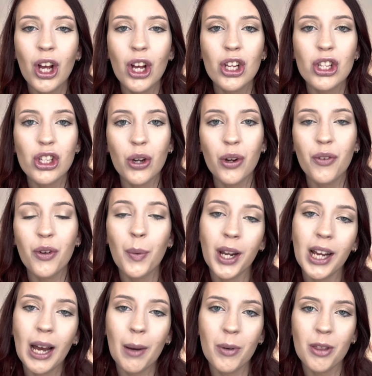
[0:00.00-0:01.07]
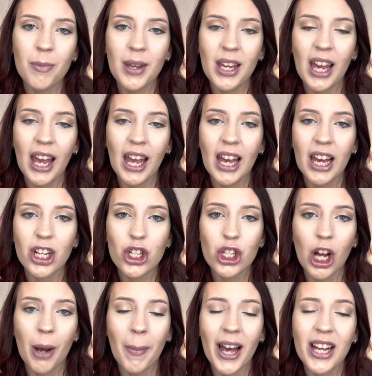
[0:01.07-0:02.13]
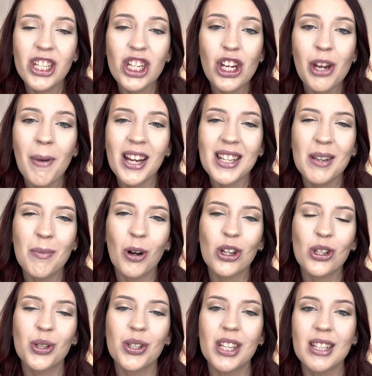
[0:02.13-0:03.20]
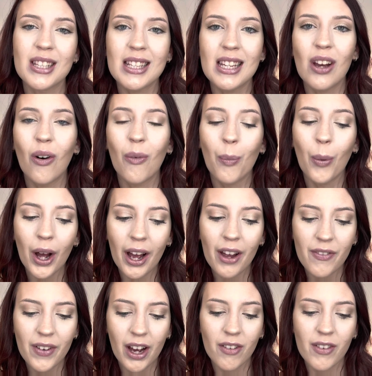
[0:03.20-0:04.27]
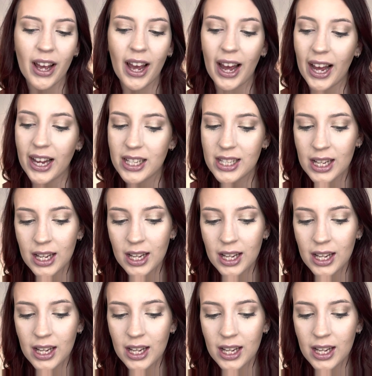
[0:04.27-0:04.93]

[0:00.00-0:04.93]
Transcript: So if you want to come with me and shop at TJ Maxx and Marshalls and see what I found at